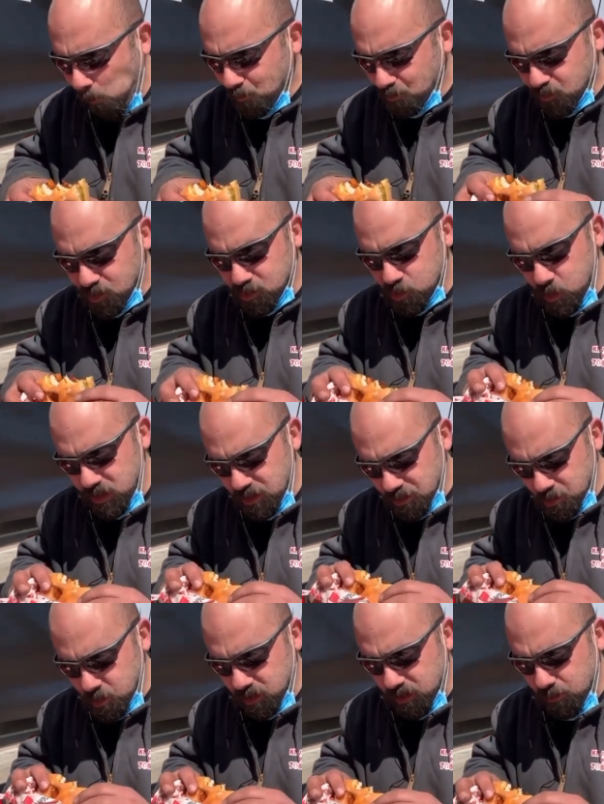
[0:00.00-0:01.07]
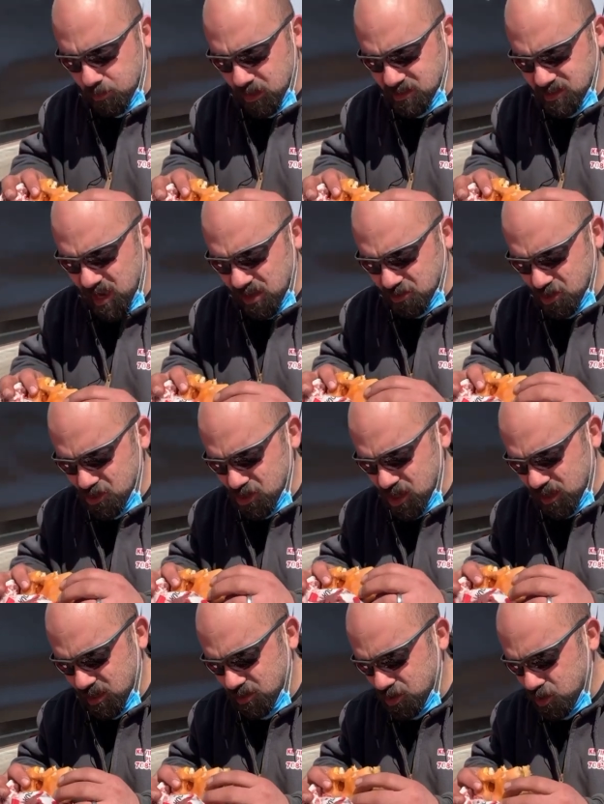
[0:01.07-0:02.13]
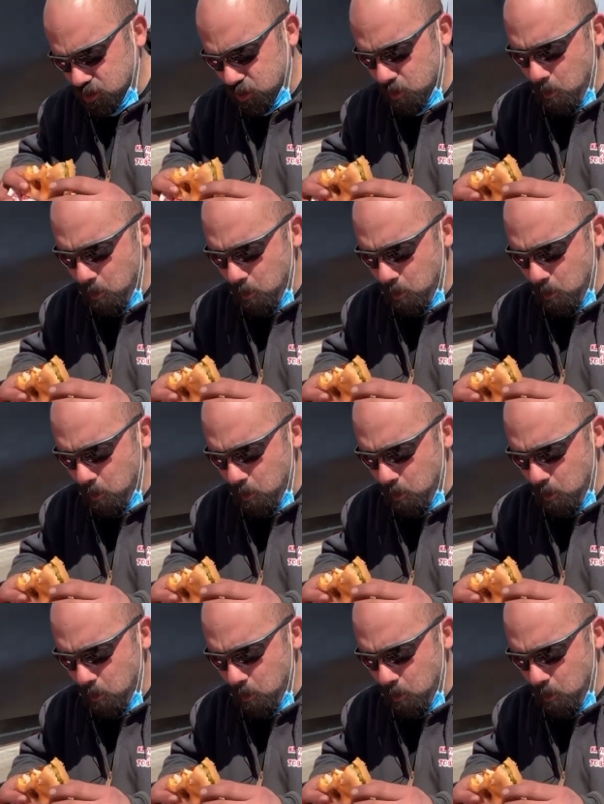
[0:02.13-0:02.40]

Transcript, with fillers: The sweetness really brings out the chicken too.